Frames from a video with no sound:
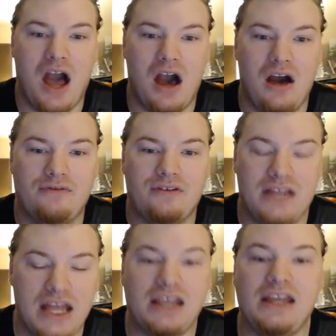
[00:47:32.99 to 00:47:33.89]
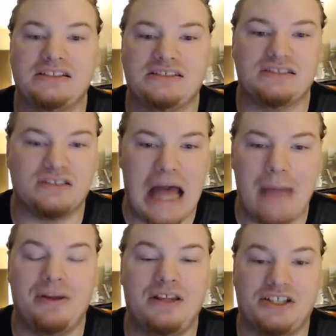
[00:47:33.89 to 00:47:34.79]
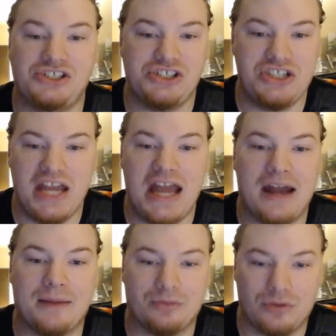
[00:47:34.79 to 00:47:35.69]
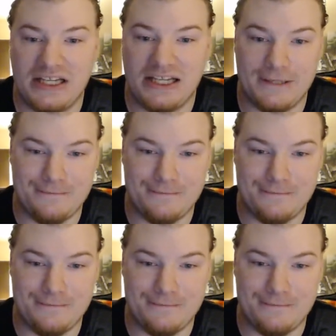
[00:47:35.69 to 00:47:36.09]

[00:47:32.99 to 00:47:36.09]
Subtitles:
of Nikki slapping the shit out of Brie.